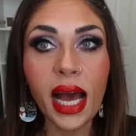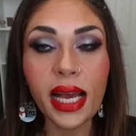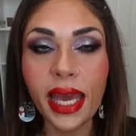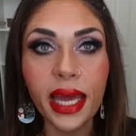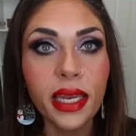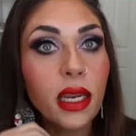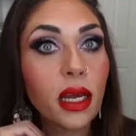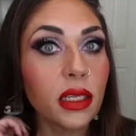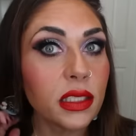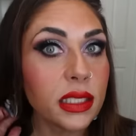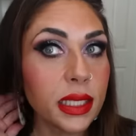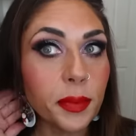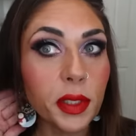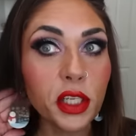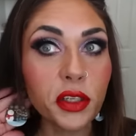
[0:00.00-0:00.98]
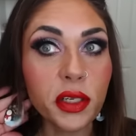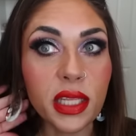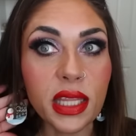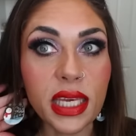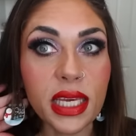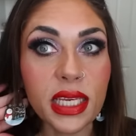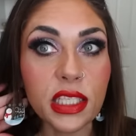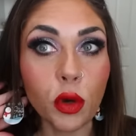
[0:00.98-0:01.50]
Again, similar to
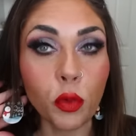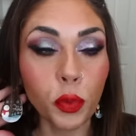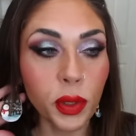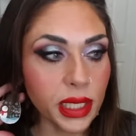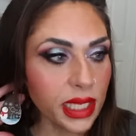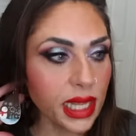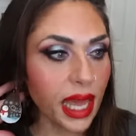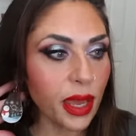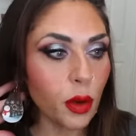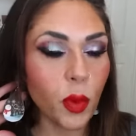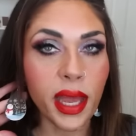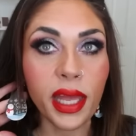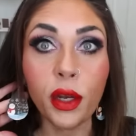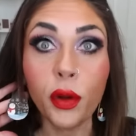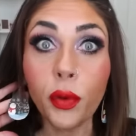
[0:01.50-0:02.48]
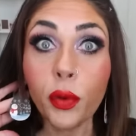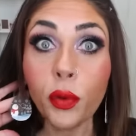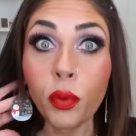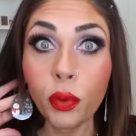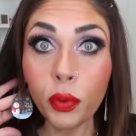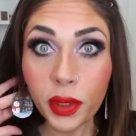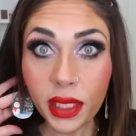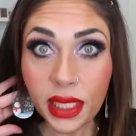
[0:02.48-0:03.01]
these, really lightweight,
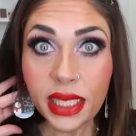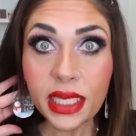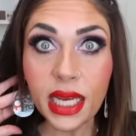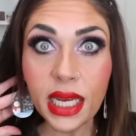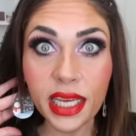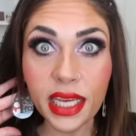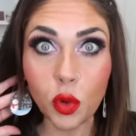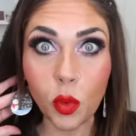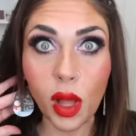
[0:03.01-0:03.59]
really nice